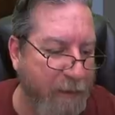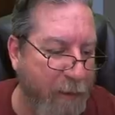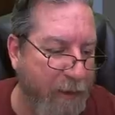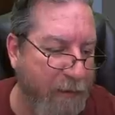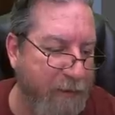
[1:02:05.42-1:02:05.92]

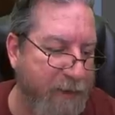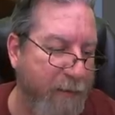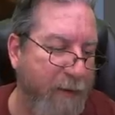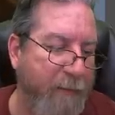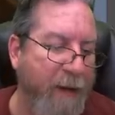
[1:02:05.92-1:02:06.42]
quite
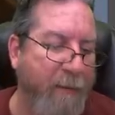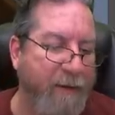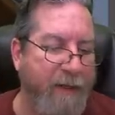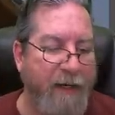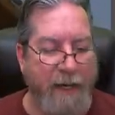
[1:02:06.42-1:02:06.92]
understand what he meant,
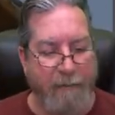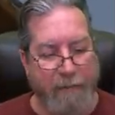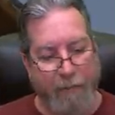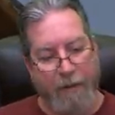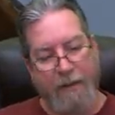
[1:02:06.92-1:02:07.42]
but then I came
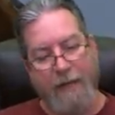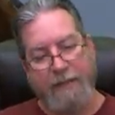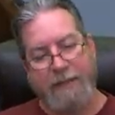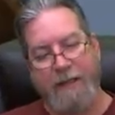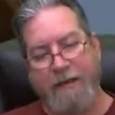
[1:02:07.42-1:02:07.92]
to
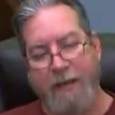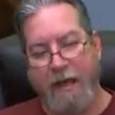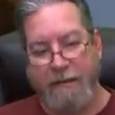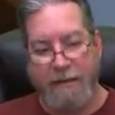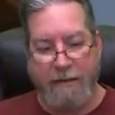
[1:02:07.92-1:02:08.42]
realize he
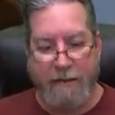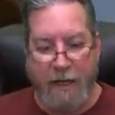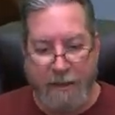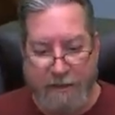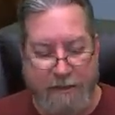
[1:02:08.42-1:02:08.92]
thought that the
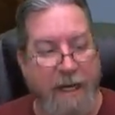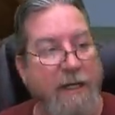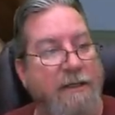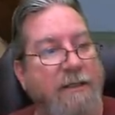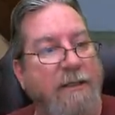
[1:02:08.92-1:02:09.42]
United
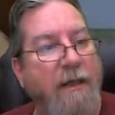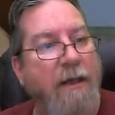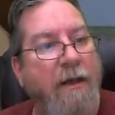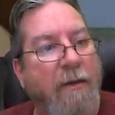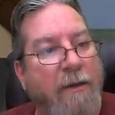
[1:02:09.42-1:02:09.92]
States
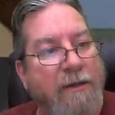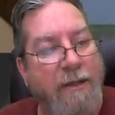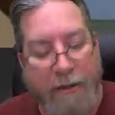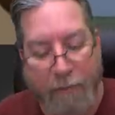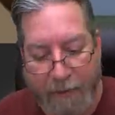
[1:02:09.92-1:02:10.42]
was
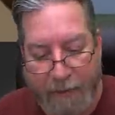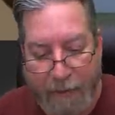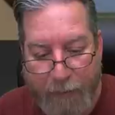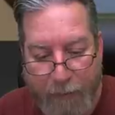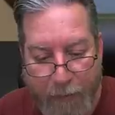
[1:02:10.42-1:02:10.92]
literally
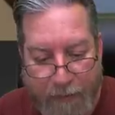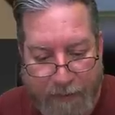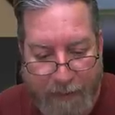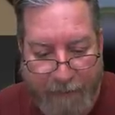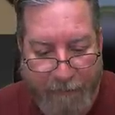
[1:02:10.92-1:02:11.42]
New York
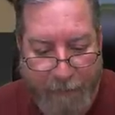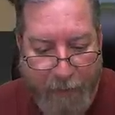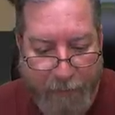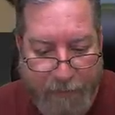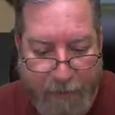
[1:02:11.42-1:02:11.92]
City from
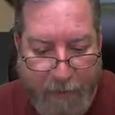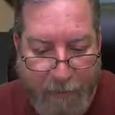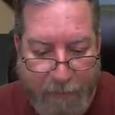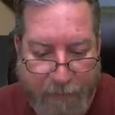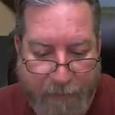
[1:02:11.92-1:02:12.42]
coast to
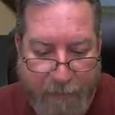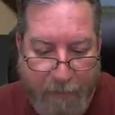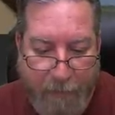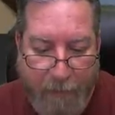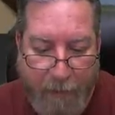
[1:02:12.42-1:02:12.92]
coast.
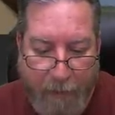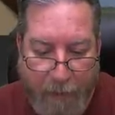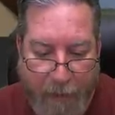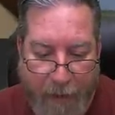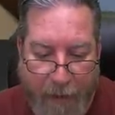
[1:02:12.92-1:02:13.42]

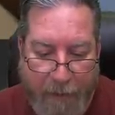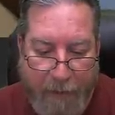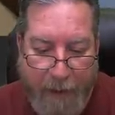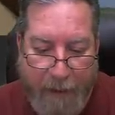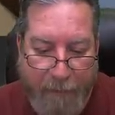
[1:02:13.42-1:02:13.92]

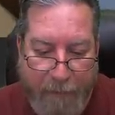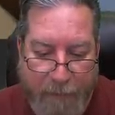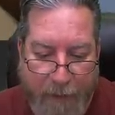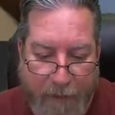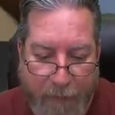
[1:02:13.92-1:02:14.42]
And I had to
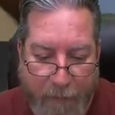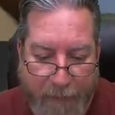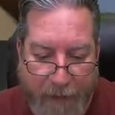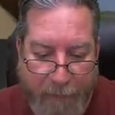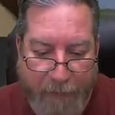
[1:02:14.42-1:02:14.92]
explain to him
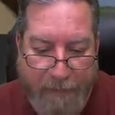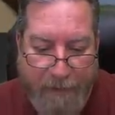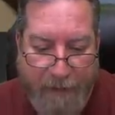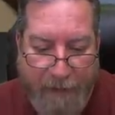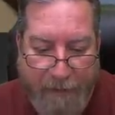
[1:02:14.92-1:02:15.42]
that it
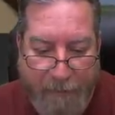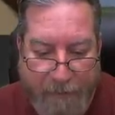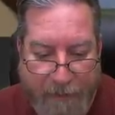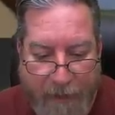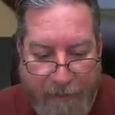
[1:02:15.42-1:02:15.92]
wasn't that. There
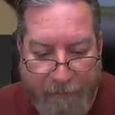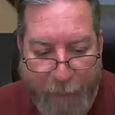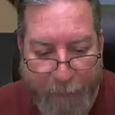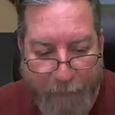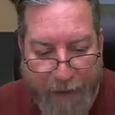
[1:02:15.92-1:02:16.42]
was a lot of
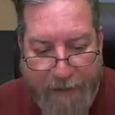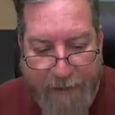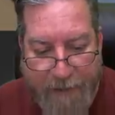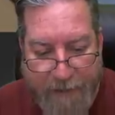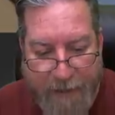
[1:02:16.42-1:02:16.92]
open
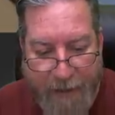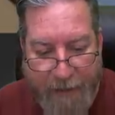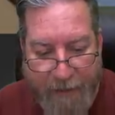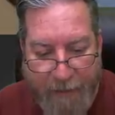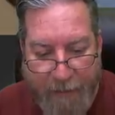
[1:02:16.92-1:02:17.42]
places, just
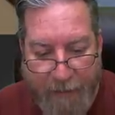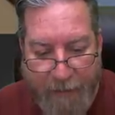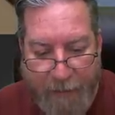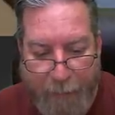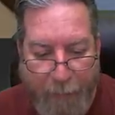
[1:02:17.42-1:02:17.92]
like,
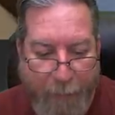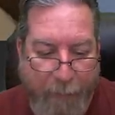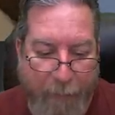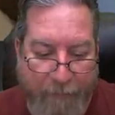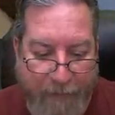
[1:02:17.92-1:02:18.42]
you know, where we
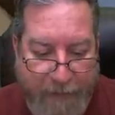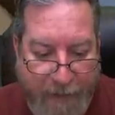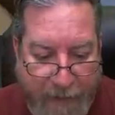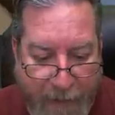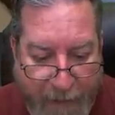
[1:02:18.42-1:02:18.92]
were
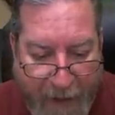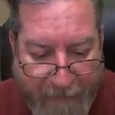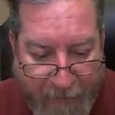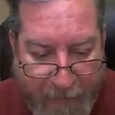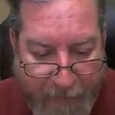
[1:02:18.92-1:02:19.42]
visiting there in
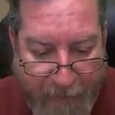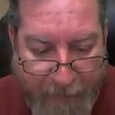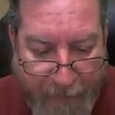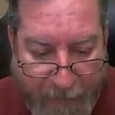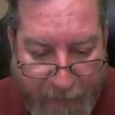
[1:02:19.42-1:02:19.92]
Africa and